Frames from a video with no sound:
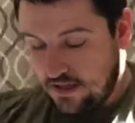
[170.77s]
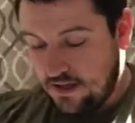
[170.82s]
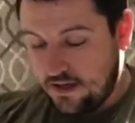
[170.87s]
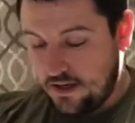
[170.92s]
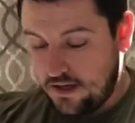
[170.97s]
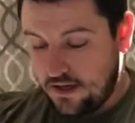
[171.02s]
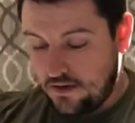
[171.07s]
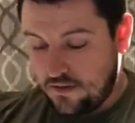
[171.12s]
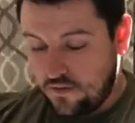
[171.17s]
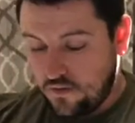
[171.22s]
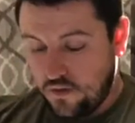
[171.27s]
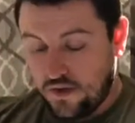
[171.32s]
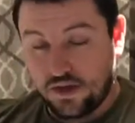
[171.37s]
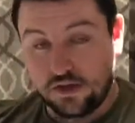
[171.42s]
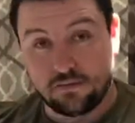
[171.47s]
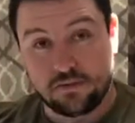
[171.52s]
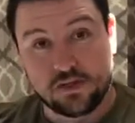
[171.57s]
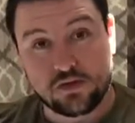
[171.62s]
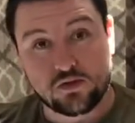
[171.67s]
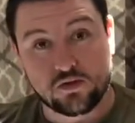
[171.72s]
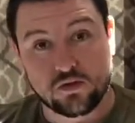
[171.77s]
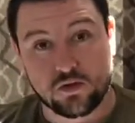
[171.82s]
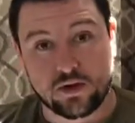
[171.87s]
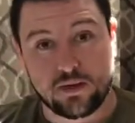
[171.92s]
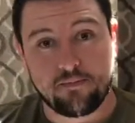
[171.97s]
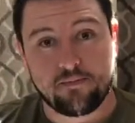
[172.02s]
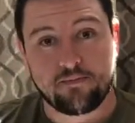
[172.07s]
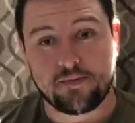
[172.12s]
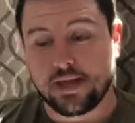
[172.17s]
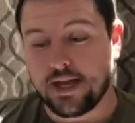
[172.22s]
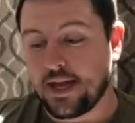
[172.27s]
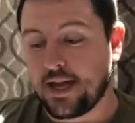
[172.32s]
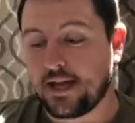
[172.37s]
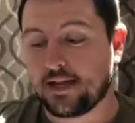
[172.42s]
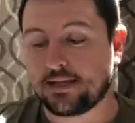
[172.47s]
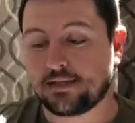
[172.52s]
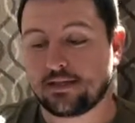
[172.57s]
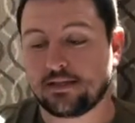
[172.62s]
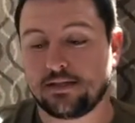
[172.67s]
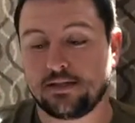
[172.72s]
Then with the pistol grip, it
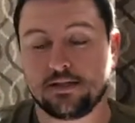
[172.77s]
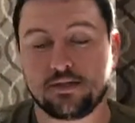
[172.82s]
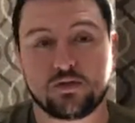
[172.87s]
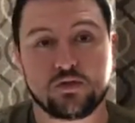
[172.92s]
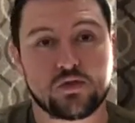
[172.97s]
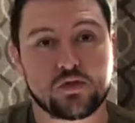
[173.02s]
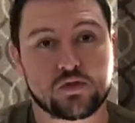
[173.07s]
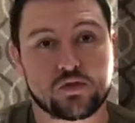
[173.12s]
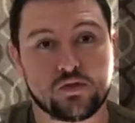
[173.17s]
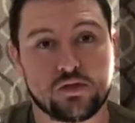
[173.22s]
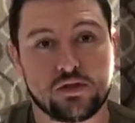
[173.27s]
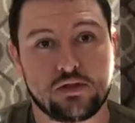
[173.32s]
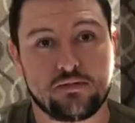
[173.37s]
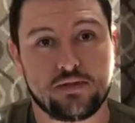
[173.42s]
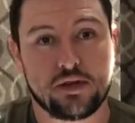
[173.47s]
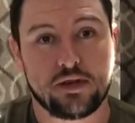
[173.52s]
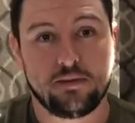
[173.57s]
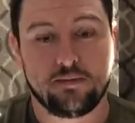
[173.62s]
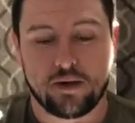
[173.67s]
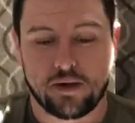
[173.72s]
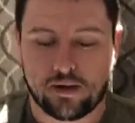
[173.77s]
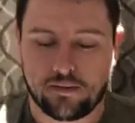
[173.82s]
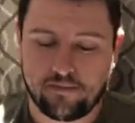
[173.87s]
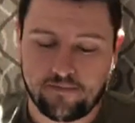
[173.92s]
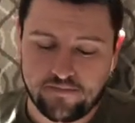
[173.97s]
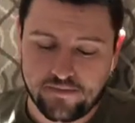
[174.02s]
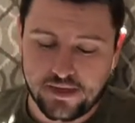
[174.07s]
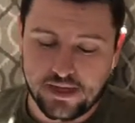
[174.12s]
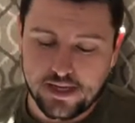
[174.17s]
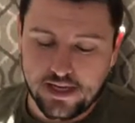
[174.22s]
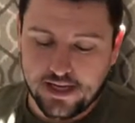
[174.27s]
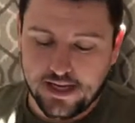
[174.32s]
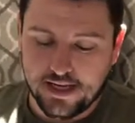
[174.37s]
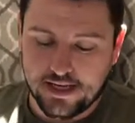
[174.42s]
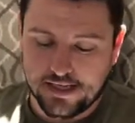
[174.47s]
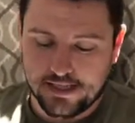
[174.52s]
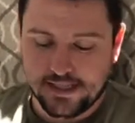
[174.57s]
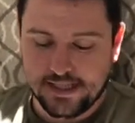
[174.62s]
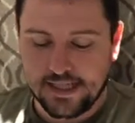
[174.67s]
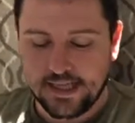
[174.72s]
has a little screw at the very bottom
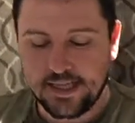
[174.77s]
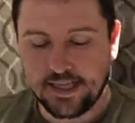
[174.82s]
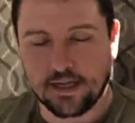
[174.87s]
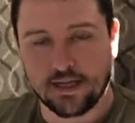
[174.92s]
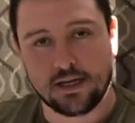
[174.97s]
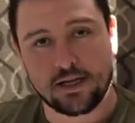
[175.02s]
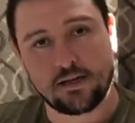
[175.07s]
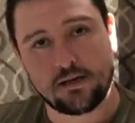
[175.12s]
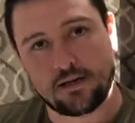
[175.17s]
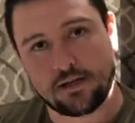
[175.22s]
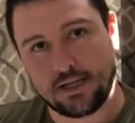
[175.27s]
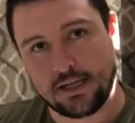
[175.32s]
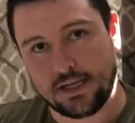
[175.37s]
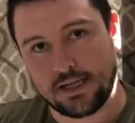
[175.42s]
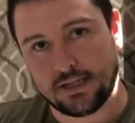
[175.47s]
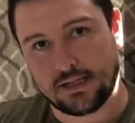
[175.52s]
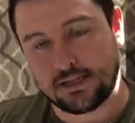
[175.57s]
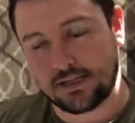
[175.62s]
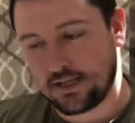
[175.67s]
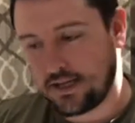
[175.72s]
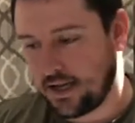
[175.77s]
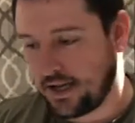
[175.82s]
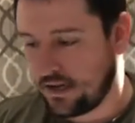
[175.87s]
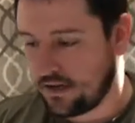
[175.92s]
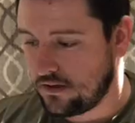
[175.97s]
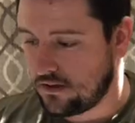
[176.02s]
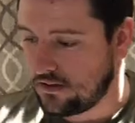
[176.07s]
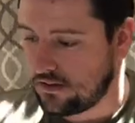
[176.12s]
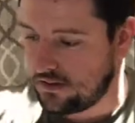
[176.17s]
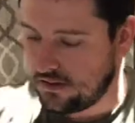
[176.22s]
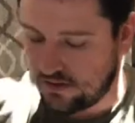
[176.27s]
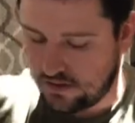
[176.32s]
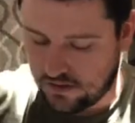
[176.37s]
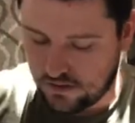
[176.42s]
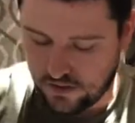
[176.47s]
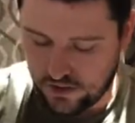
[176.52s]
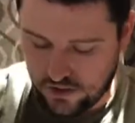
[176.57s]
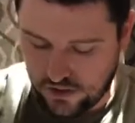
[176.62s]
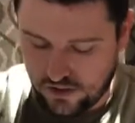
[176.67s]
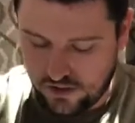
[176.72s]
and a T-nut on the inside.
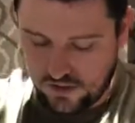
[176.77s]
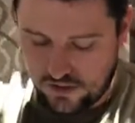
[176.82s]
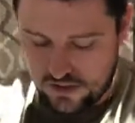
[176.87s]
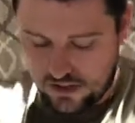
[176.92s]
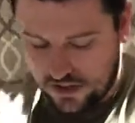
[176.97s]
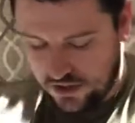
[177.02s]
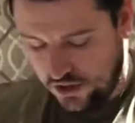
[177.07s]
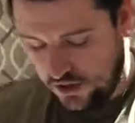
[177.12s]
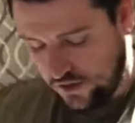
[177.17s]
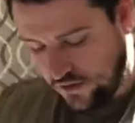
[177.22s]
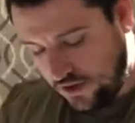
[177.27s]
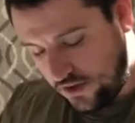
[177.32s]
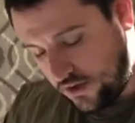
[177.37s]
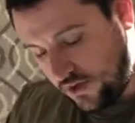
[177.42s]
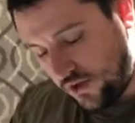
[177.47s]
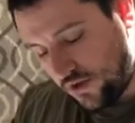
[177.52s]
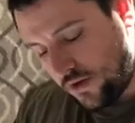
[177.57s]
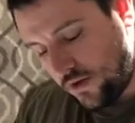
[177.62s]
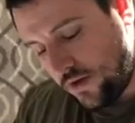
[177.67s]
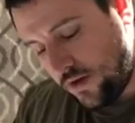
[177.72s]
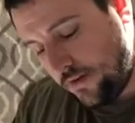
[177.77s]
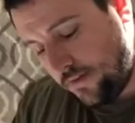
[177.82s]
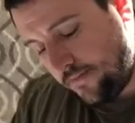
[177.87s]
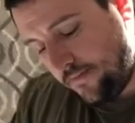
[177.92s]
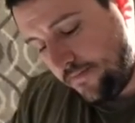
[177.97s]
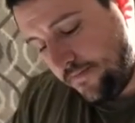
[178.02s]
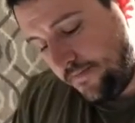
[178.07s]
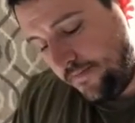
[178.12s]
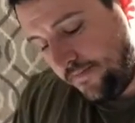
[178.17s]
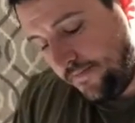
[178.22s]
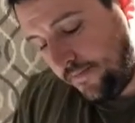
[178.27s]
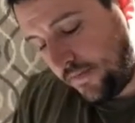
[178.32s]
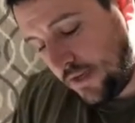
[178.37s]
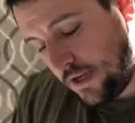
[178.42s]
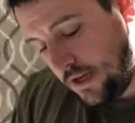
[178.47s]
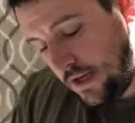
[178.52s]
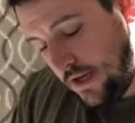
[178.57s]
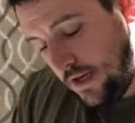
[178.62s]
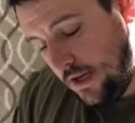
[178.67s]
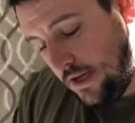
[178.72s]
So what you do is you unscrew it.
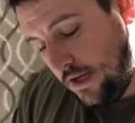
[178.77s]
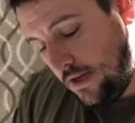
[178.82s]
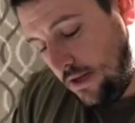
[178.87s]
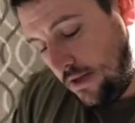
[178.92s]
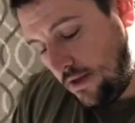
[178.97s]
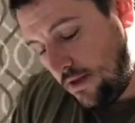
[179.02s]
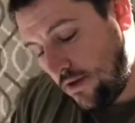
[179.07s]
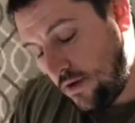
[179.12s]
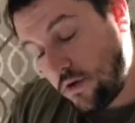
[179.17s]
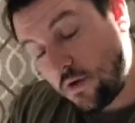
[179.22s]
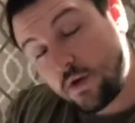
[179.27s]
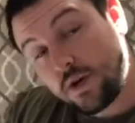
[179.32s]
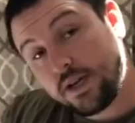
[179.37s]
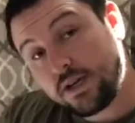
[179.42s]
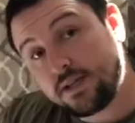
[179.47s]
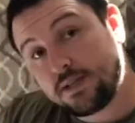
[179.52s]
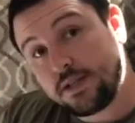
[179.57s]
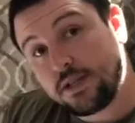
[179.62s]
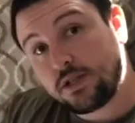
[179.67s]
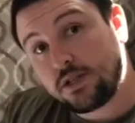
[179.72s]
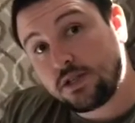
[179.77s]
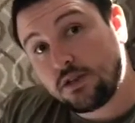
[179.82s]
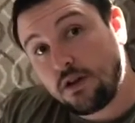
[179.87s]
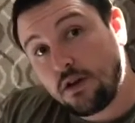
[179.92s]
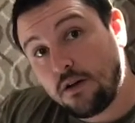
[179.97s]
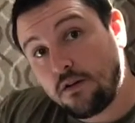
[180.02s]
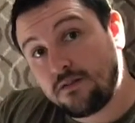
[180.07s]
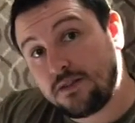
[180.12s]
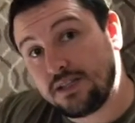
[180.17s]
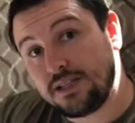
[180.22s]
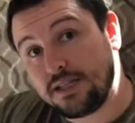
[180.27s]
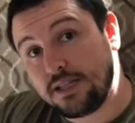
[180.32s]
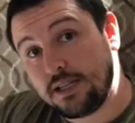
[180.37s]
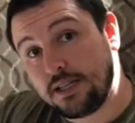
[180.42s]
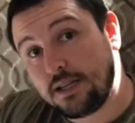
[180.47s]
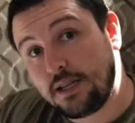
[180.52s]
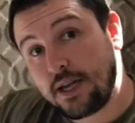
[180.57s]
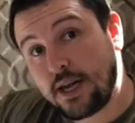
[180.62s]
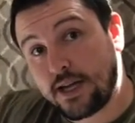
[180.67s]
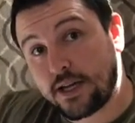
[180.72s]
The orientation of the
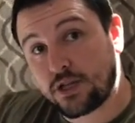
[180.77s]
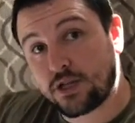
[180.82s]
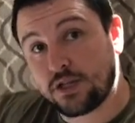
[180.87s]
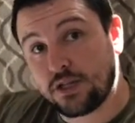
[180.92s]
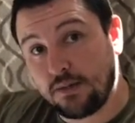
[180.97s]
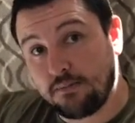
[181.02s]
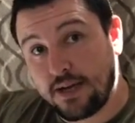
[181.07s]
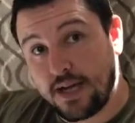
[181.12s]
T-nut actually